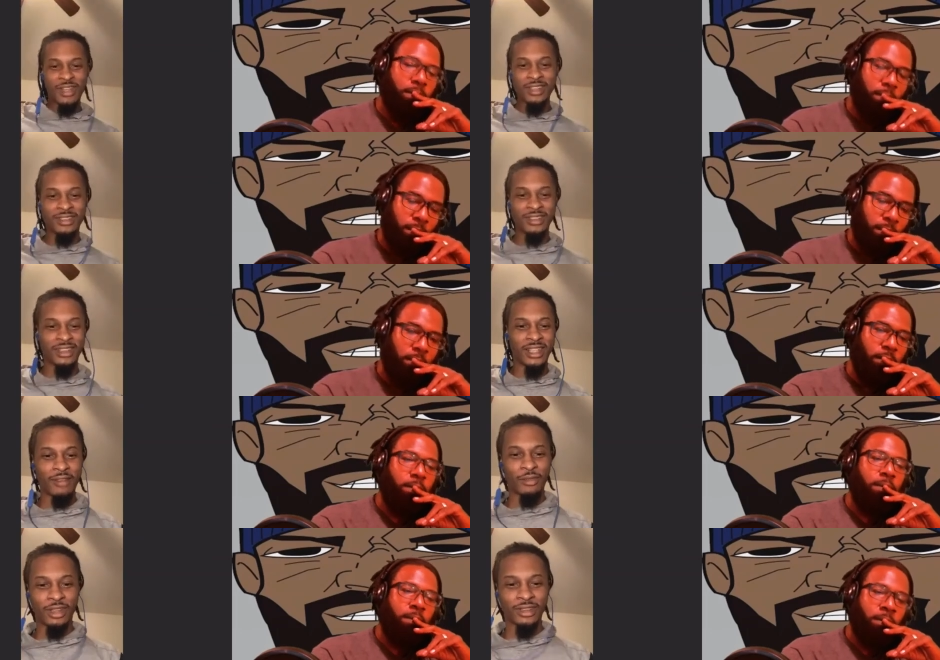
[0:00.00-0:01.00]
Speaker 1: Face is just
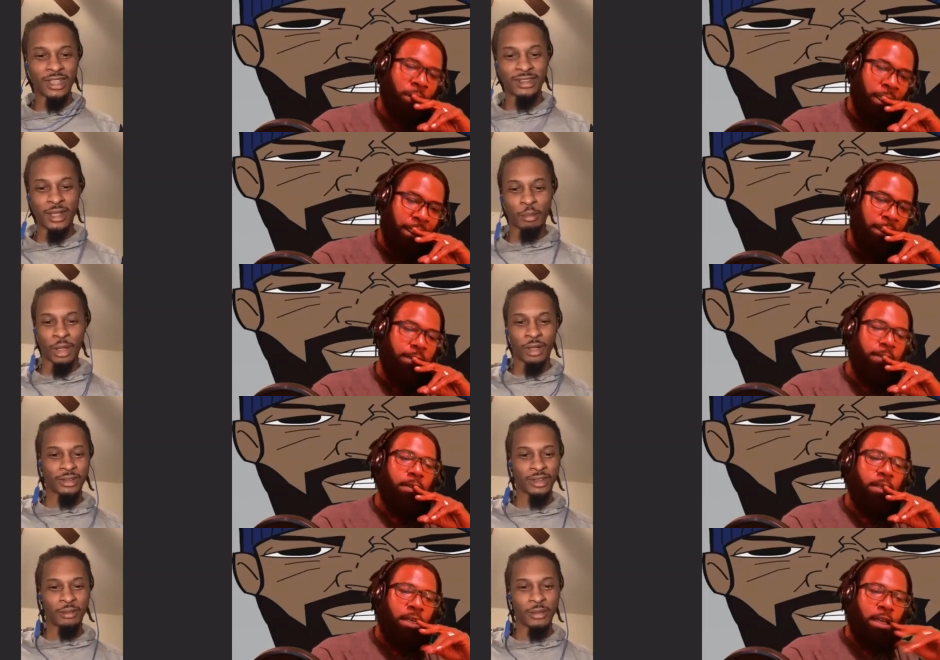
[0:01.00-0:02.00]
laughing because
Speaker 2: yes. I said
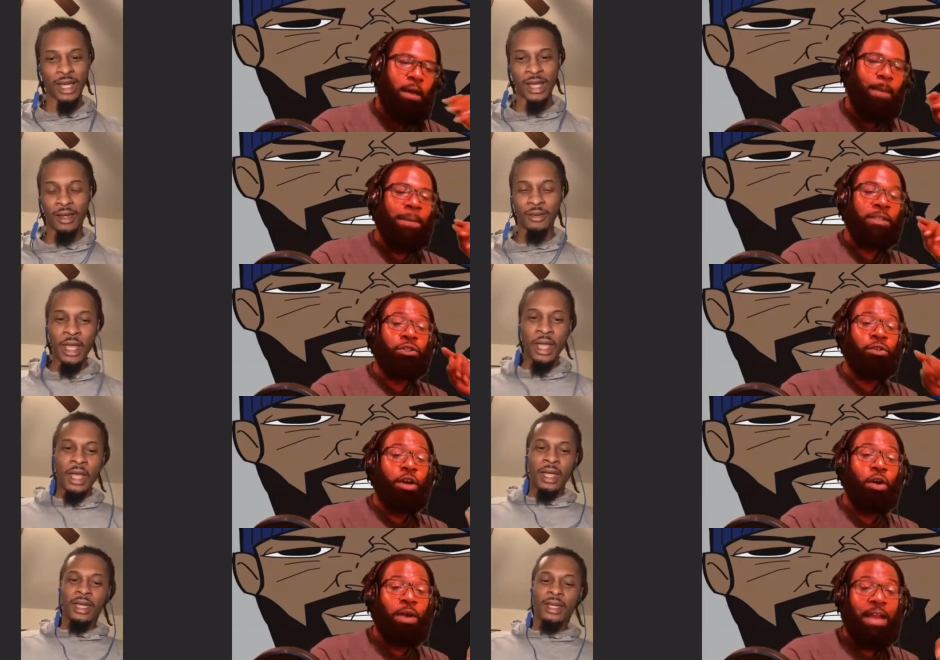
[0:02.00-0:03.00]
burn something down. But you
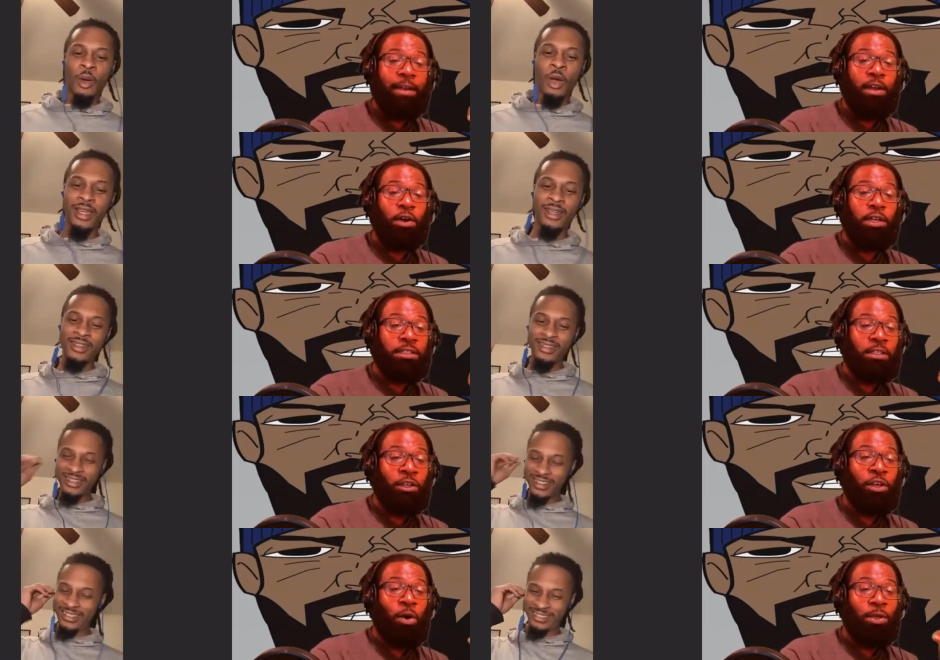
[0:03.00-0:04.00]
know what anyway. I noticed?
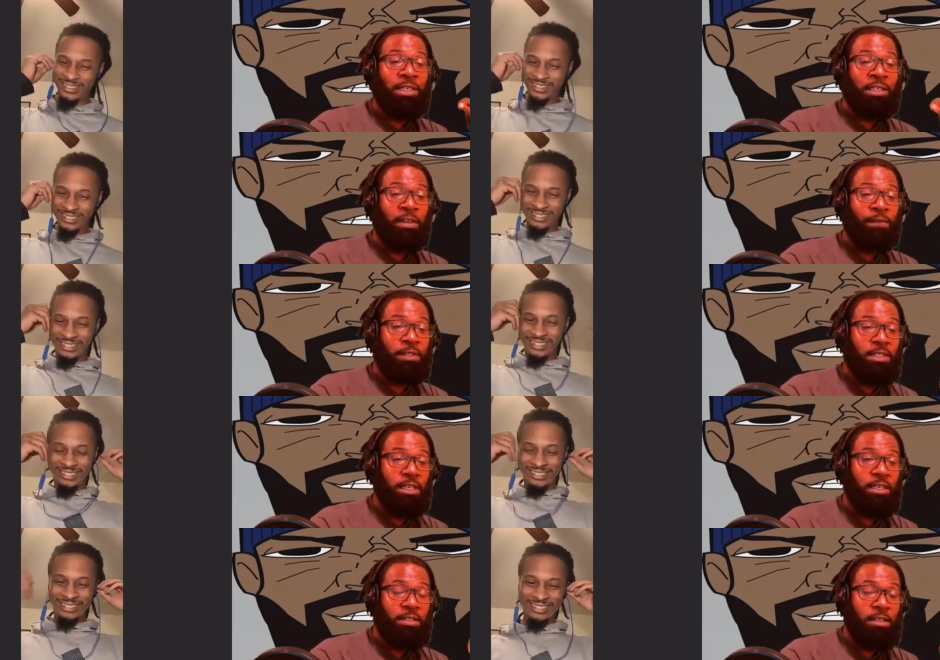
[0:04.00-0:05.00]
You know what the difference
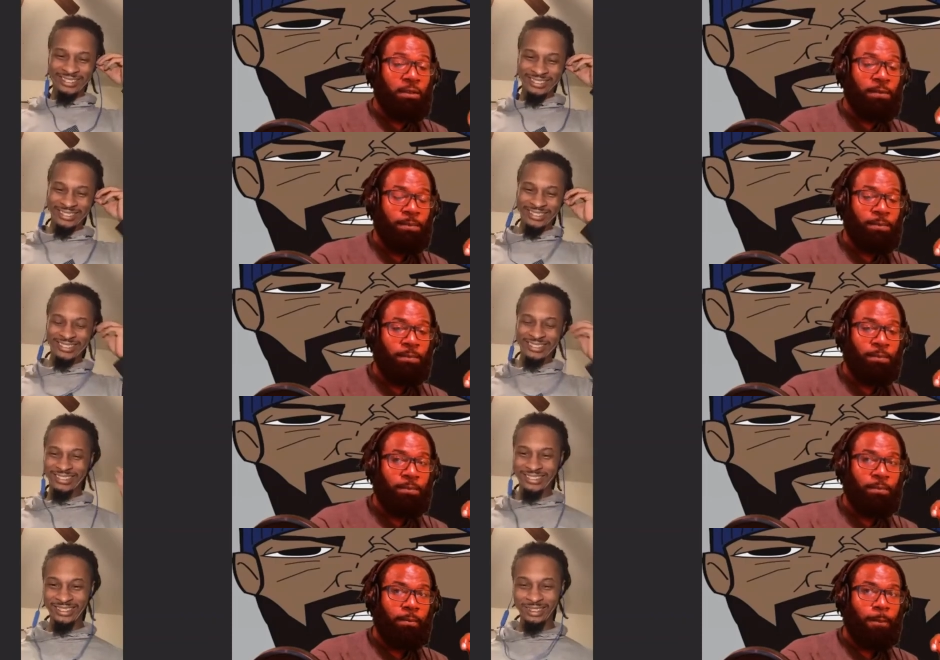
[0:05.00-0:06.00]
is though?
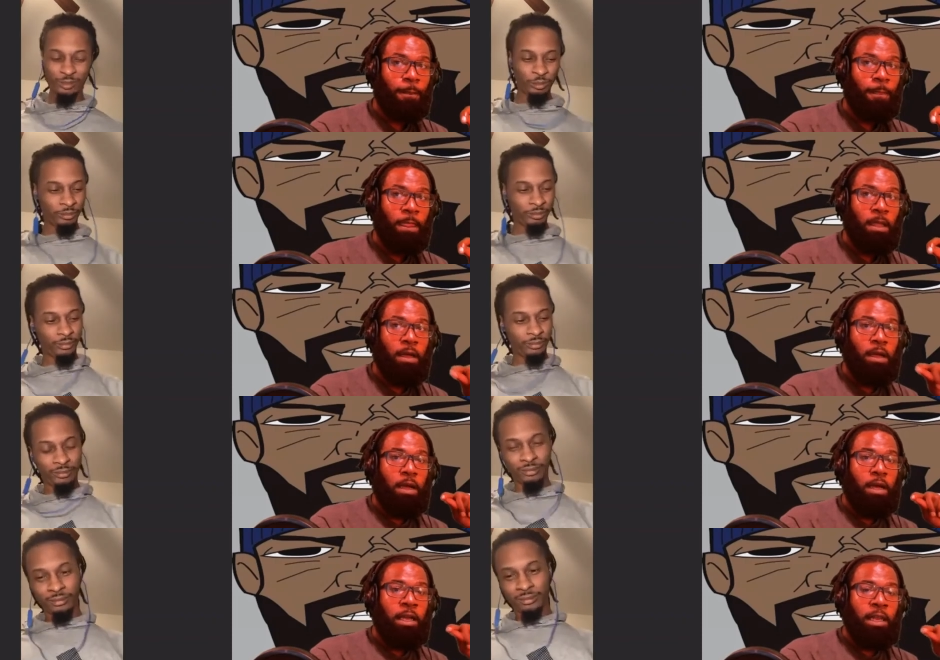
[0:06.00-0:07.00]
Speaker 1: Mm-hmm.
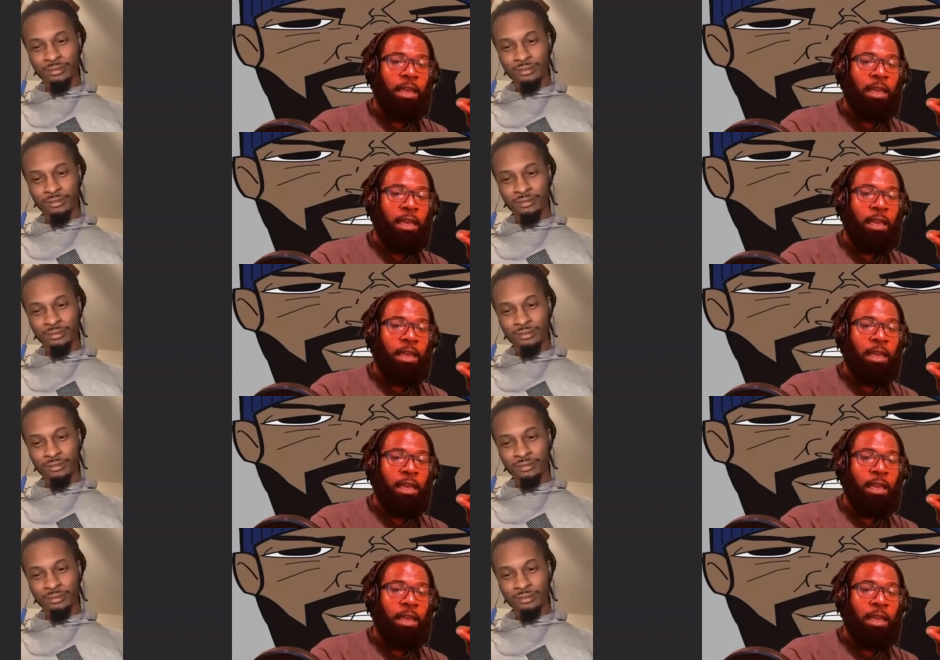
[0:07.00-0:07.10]
Speaker 2: A